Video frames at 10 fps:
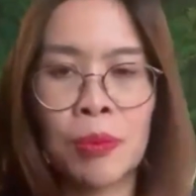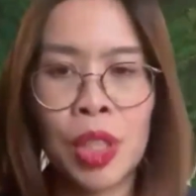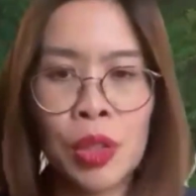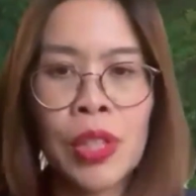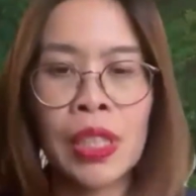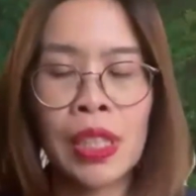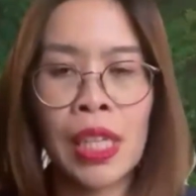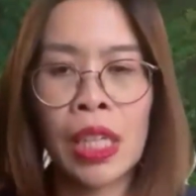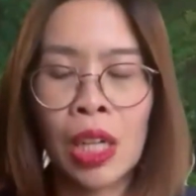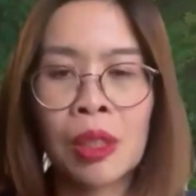between
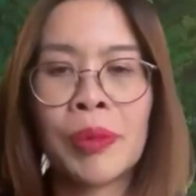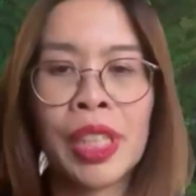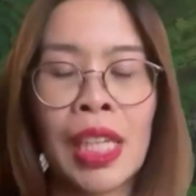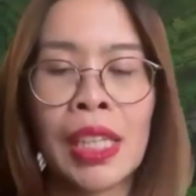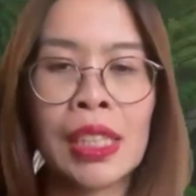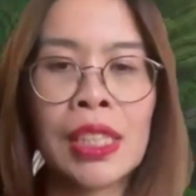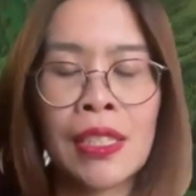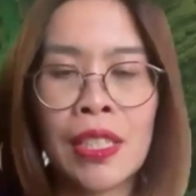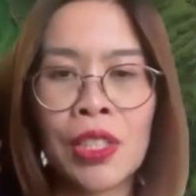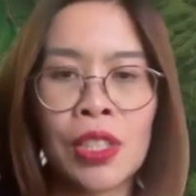economic and
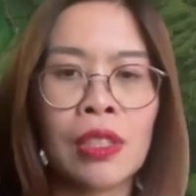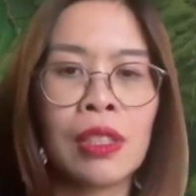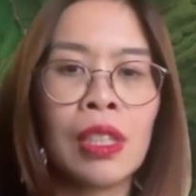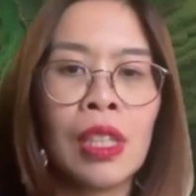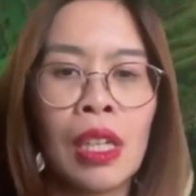transition